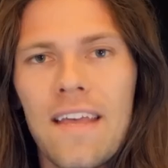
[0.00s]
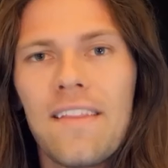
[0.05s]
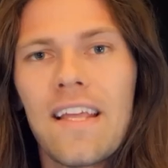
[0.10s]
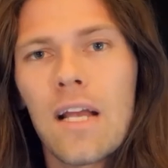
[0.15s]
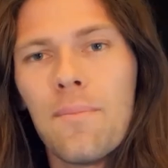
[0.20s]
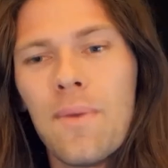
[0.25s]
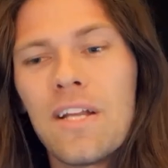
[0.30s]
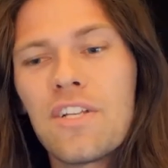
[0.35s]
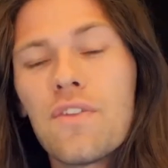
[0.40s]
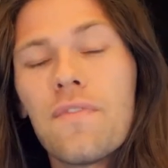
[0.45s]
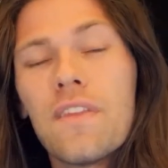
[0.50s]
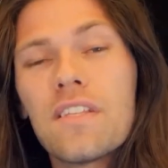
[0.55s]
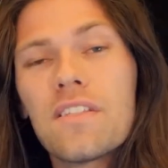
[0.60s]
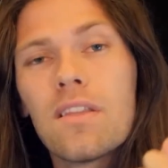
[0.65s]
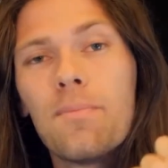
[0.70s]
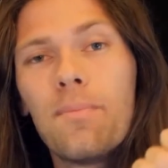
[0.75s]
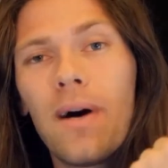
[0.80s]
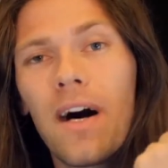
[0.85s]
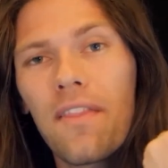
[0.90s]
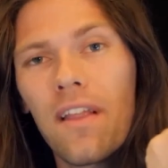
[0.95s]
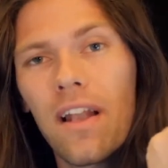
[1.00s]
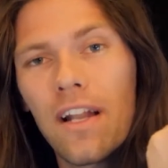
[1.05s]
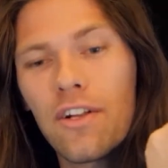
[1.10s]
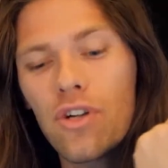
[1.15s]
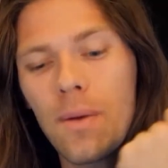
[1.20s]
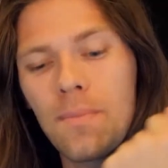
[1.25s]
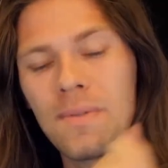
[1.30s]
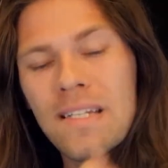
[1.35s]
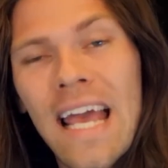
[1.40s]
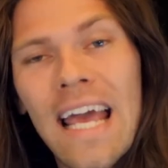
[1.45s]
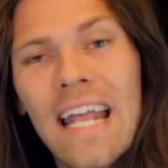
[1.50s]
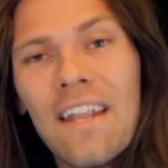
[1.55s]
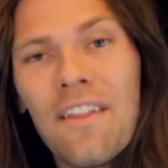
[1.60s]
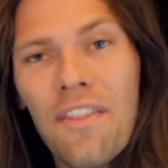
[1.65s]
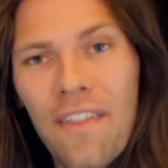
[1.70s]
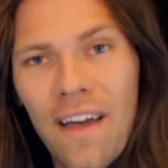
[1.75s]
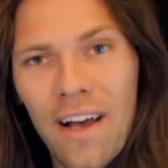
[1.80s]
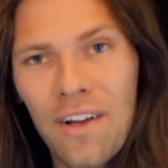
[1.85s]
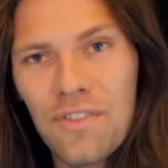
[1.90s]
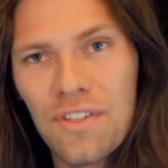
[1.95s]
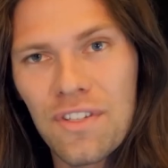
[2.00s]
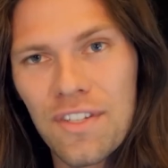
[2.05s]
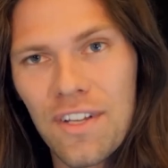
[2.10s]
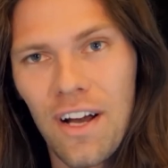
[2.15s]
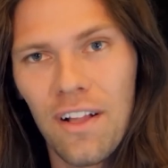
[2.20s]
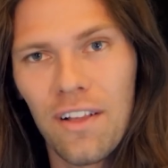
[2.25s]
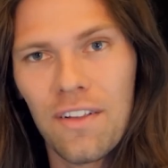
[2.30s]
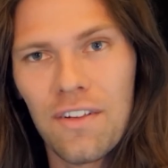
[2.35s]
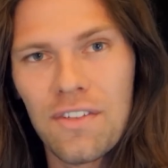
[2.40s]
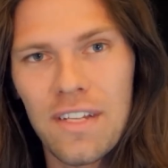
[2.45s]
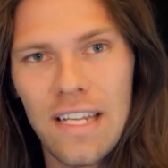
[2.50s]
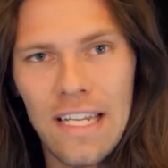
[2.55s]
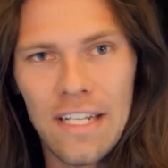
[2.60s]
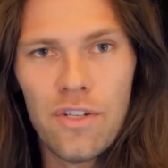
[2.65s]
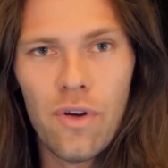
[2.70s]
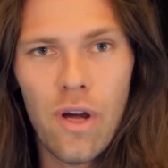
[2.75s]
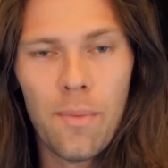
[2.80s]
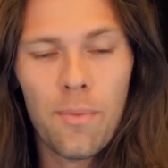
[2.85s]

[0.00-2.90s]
And like I mentioned, this is the bot that I dropped $10,000 into.